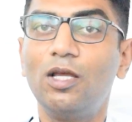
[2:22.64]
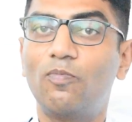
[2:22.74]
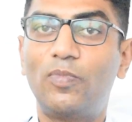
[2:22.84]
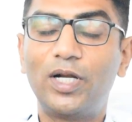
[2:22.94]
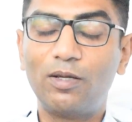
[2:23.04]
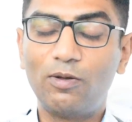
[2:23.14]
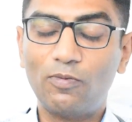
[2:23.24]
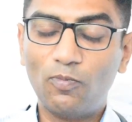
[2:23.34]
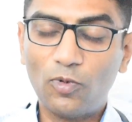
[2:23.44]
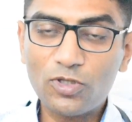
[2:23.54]

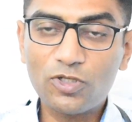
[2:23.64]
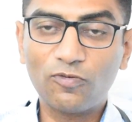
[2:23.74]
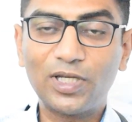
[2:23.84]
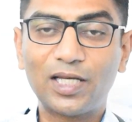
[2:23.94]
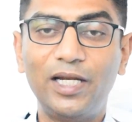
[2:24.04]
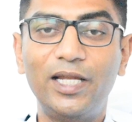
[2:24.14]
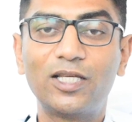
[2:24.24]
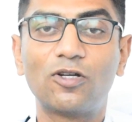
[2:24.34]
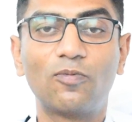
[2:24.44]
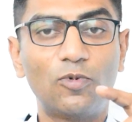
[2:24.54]
But most of the
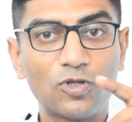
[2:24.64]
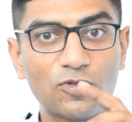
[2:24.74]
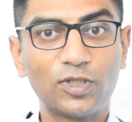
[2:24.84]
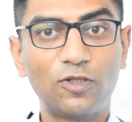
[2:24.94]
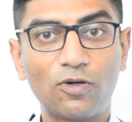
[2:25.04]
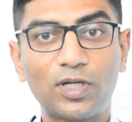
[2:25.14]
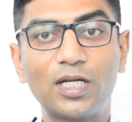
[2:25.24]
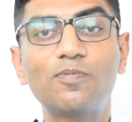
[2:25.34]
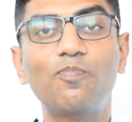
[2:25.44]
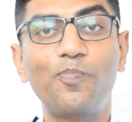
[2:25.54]
clinics or most of the
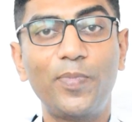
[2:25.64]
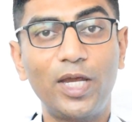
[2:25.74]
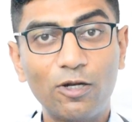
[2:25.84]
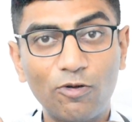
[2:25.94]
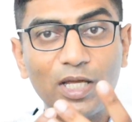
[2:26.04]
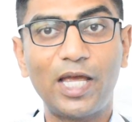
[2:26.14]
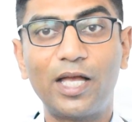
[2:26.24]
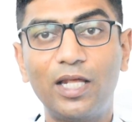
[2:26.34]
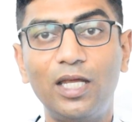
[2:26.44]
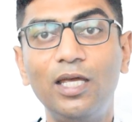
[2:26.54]
doctors may not
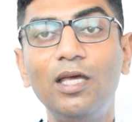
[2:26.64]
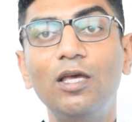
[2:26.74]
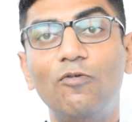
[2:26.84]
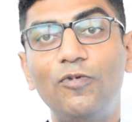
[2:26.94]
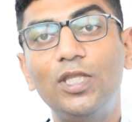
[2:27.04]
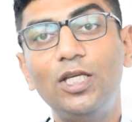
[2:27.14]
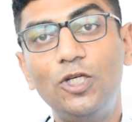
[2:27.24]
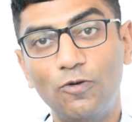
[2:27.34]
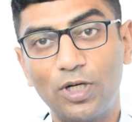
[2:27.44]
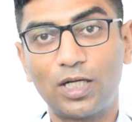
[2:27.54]
agree with
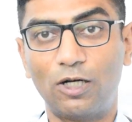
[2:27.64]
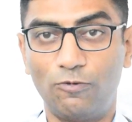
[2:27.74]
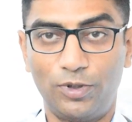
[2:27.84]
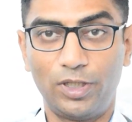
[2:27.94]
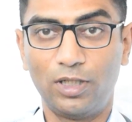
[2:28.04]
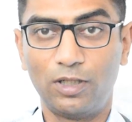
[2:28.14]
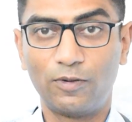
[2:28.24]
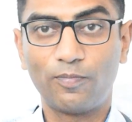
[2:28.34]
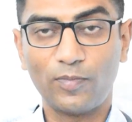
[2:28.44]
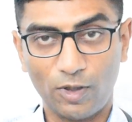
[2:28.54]
your count.
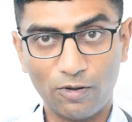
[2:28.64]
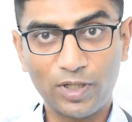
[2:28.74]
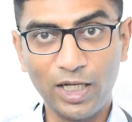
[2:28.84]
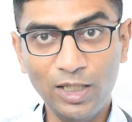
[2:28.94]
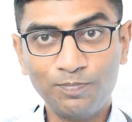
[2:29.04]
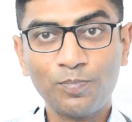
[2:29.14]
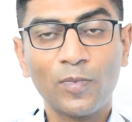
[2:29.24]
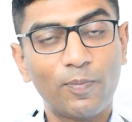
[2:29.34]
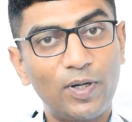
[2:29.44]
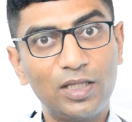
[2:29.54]
Okay,
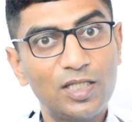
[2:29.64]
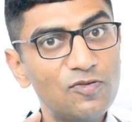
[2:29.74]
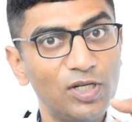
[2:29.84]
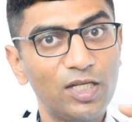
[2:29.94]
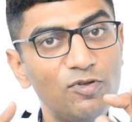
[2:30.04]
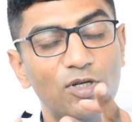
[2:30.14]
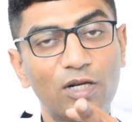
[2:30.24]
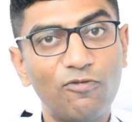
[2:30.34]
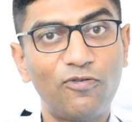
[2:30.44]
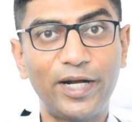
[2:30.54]
but this will give you a
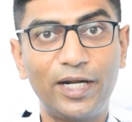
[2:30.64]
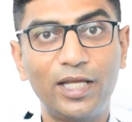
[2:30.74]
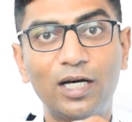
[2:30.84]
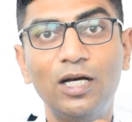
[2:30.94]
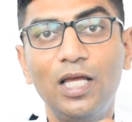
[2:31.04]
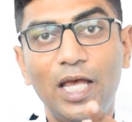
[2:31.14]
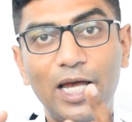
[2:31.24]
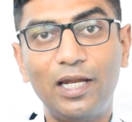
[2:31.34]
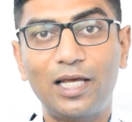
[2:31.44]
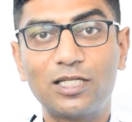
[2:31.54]
rough idea
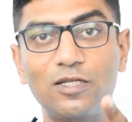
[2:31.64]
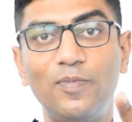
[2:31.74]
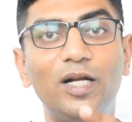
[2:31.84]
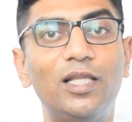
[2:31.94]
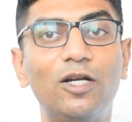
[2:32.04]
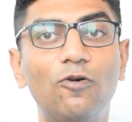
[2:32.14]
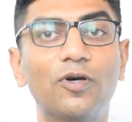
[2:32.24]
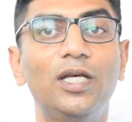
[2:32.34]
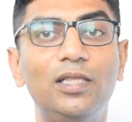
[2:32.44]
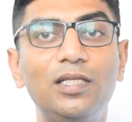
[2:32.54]
and estimate that
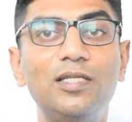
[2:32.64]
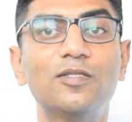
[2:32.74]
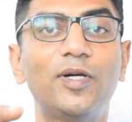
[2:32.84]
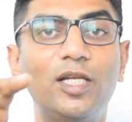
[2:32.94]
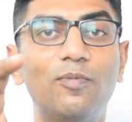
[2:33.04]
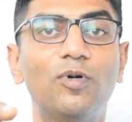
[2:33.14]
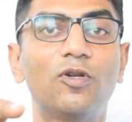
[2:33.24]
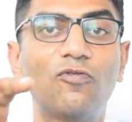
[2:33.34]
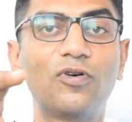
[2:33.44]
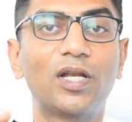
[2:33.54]
okay, this is my number
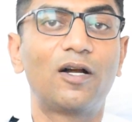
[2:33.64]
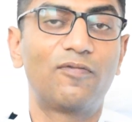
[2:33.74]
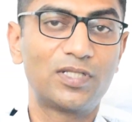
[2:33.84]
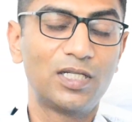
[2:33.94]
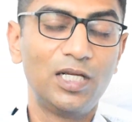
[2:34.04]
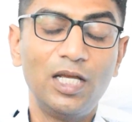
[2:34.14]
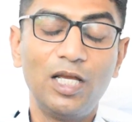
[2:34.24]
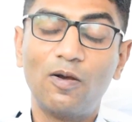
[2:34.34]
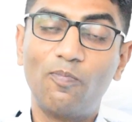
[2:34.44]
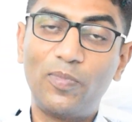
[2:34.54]
of grafts.
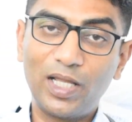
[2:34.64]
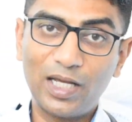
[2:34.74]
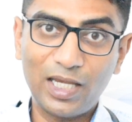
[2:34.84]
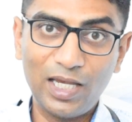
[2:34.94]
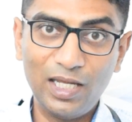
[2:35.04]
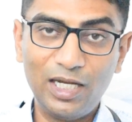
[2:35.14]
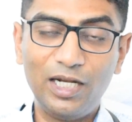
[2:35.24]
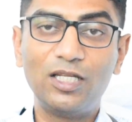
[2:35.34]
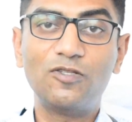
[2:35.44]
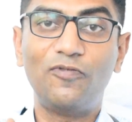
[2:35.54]
But again,
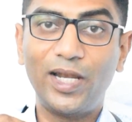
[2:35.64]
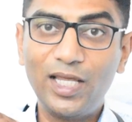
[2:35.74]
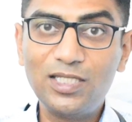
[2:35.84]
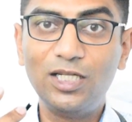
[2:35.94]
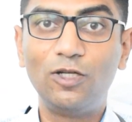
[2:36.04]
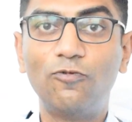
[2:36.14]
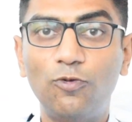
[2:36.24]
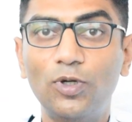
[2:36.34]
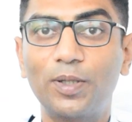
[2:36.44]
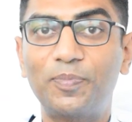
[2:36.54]
it is very easy to
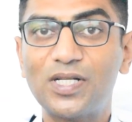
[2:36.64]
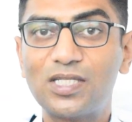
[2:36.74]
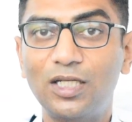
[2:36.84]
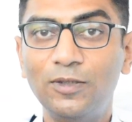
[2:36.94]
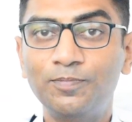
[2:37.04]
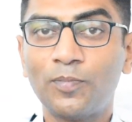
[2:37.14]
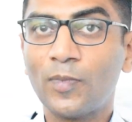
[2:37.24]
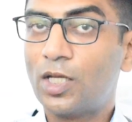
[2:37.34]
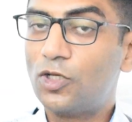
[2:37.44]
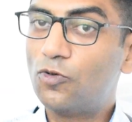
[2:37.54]
fool a person.
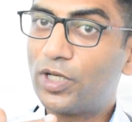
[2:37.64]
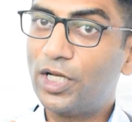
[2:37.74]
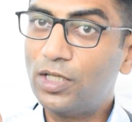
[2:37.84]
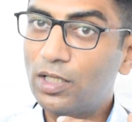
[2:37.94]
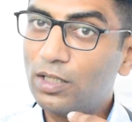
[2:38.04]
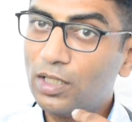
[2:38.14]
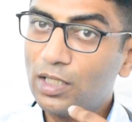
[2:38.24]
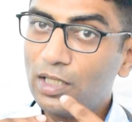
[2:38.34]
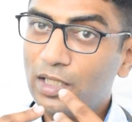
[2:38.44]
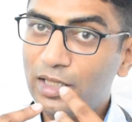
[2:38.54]

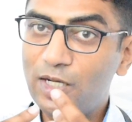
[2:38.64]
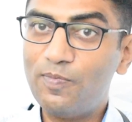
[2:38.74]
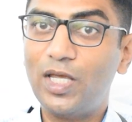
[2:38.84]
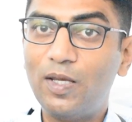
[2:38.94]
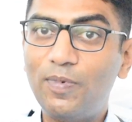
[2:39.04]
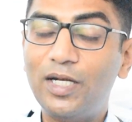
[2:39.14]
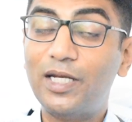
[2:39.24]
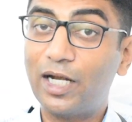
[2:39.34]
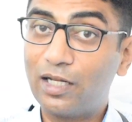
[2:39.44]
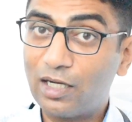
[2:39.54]
There may be
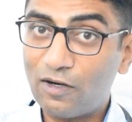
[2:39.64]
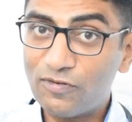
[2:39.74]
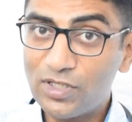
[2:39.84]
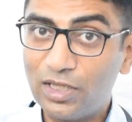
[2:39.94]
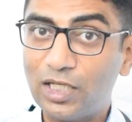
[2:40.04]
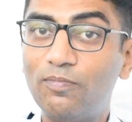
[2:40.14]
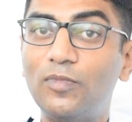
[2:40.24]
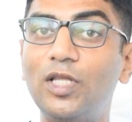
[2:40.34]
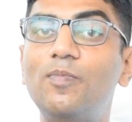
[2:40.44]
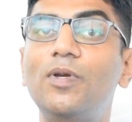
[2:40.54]
dead grafts in
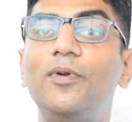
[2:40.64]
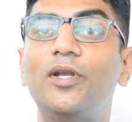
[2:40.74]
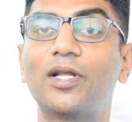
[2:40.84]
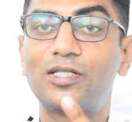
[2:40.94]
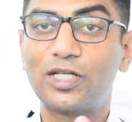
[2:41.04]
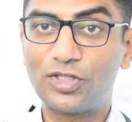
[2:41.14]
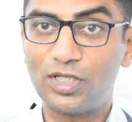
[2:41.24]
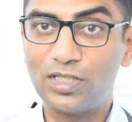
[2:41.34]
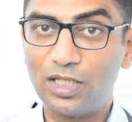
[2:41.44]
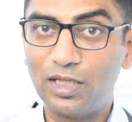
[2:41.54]
them, there may be
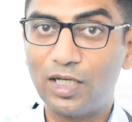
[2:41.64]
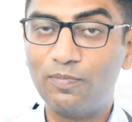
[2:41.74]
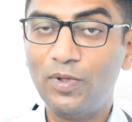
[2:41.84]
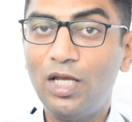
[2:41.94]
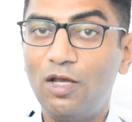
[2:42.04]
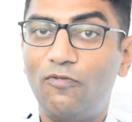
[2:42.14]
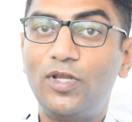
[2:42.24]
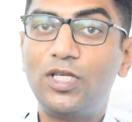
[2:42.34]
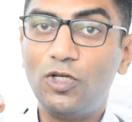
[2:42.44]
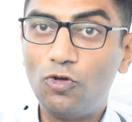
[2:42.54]
transactions in them
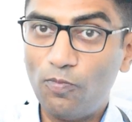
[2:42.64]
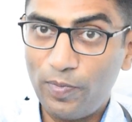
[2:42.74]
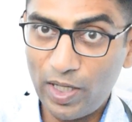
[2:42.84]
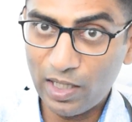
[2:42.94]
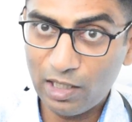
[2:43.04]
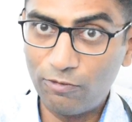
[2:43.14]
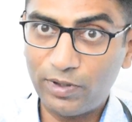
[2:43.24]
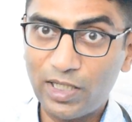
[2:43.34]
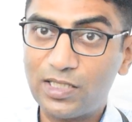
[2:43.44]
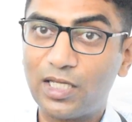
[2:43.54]
which you may
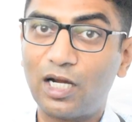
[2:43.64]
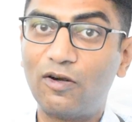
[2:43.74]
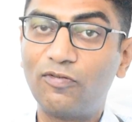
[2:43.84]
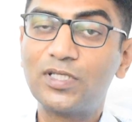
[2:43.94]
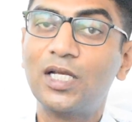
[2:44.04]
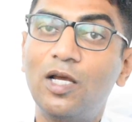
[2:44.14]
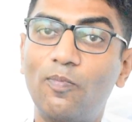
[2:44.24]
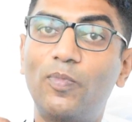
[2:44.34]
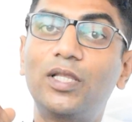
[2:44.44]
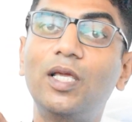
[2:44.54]
count as grafts,
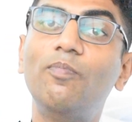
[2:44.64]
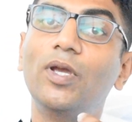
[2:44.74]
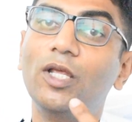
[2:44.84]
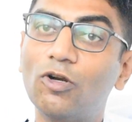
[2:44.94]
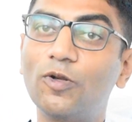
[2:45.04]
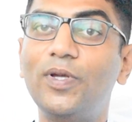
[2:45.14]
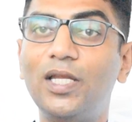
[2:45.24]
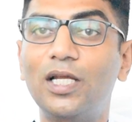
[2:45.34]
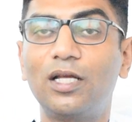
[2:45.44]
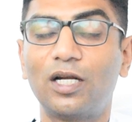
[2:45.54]
but they may not be
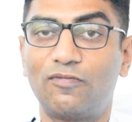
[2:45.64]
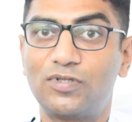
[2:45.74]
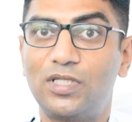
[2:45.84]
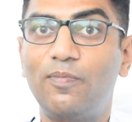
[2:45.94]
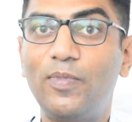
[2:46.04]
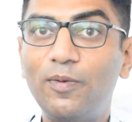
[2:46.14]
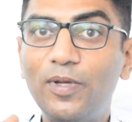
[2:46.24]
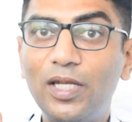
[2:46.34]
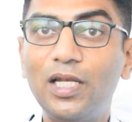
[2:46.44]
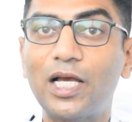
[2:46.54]
real grafts. They may
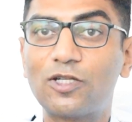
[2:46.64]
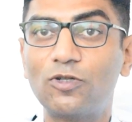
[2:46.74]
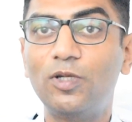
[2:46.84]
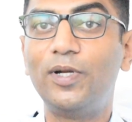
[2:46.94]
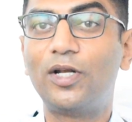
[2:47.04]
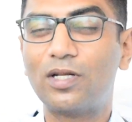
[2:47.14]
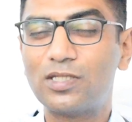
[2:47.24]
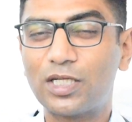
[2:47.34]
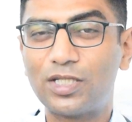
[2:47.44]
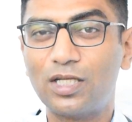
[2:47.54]
be actually be
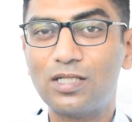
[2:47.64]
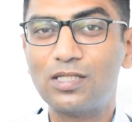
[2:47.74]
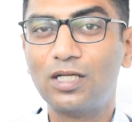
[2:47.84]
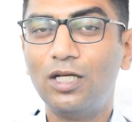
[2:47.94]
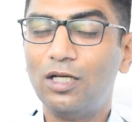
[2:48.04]
transactions.